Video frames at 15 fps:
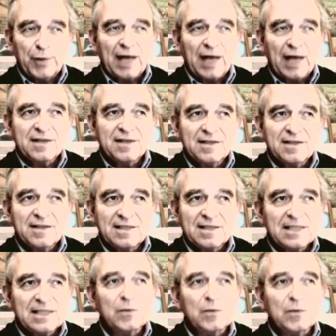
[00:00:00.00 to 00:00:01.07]
I
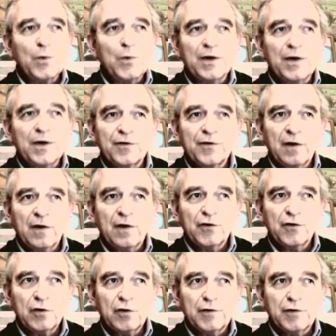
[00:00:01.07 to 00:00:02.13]
still was
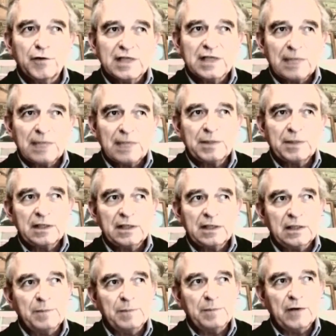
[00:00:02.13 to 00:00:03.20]
sort of
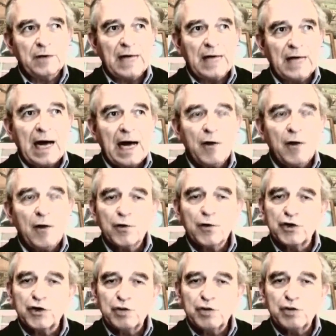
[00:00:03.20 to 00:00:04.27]
skeptical about how
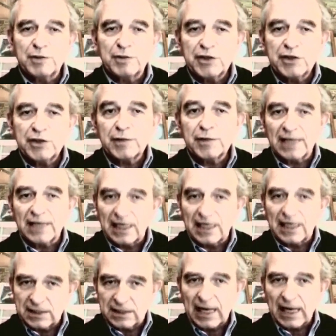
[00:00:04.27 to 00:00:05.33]
could you
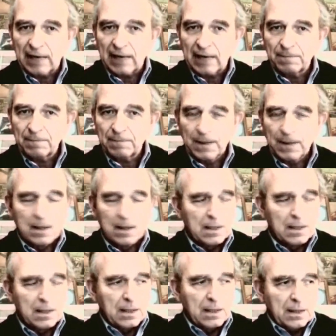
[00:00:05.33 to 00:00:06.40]
materialize that.
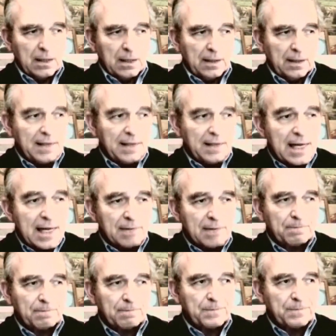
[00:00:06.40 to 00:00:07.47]
Then
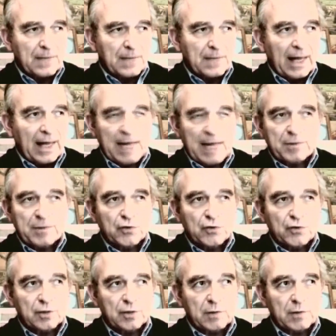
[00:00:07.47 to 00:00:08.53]
I happened to
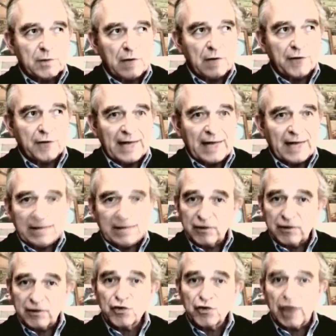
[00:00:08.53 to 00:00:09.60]
come across
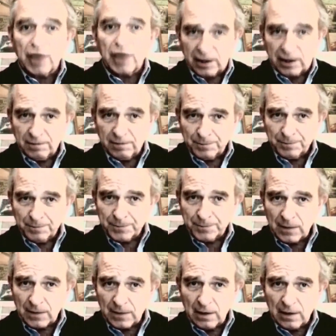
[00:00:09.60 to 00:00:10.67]
Atlas Shrugged
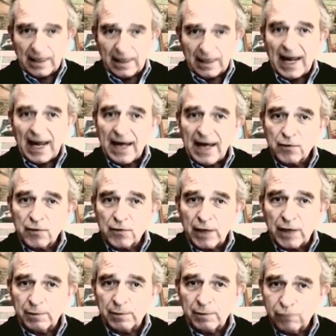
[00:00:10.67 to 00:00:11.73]
that I hadn't
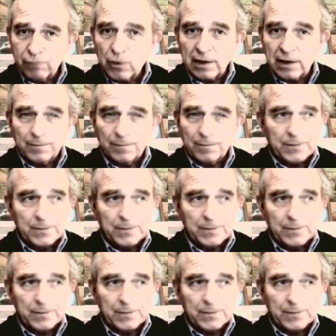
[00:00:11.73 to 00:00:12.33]
read before.